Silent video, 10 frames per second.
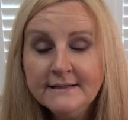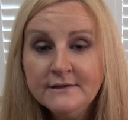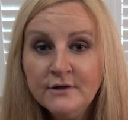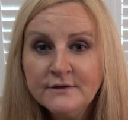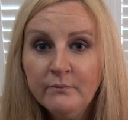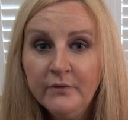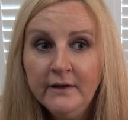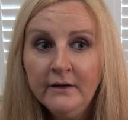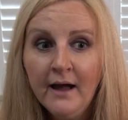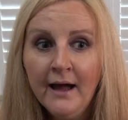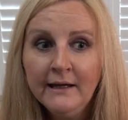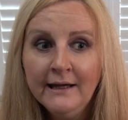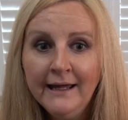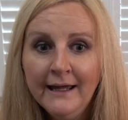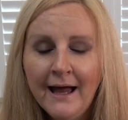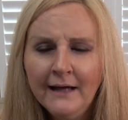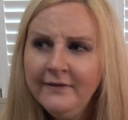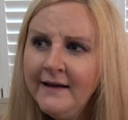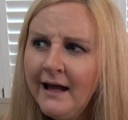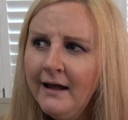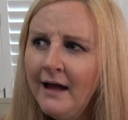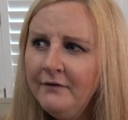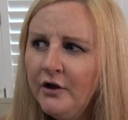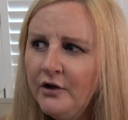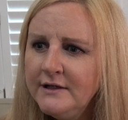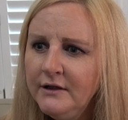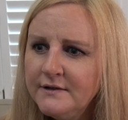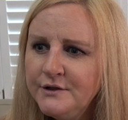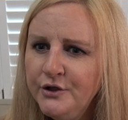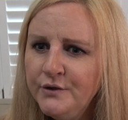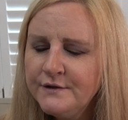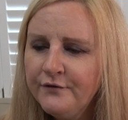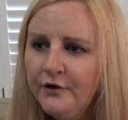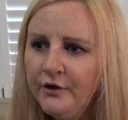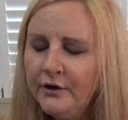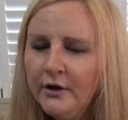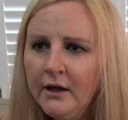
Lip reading: It's not something I think I've heard it's used for